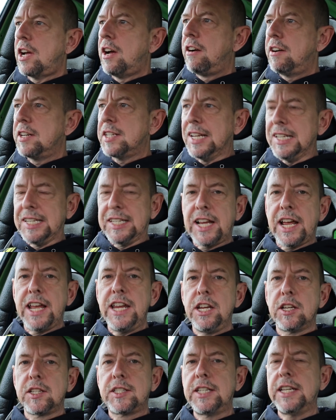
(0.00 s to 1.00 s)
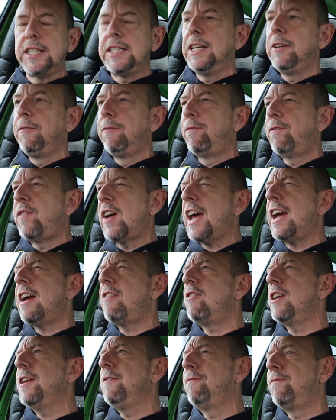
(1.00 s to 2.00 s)
are, as I say, you're sitting
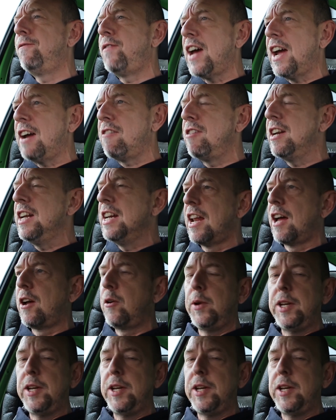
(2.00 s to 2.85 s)
very, very low